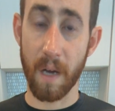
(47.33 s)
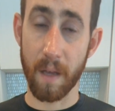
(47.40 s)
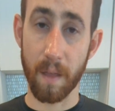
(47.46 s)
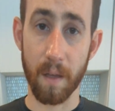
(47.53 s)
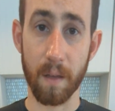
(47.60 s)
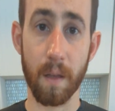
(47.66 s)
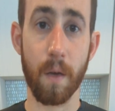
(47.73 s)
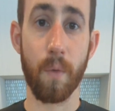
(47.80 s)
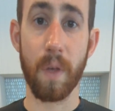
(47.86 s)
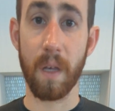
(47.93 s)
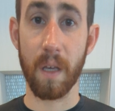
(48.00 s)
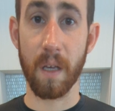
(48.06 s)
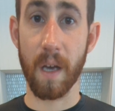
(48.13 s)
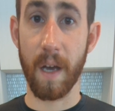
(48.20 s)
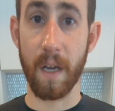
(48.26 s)
I think that we
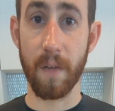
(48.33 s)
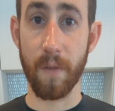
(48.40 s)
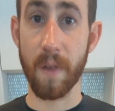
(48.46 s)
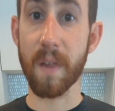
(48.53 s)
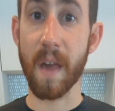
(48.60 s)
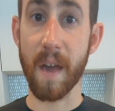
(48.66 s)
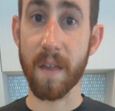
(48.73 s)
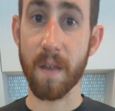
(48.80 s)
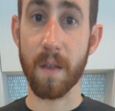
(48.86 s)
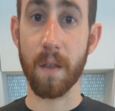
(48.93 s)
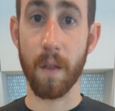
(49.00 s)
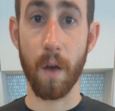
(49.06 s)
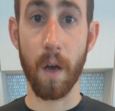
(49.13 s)
can kind of assess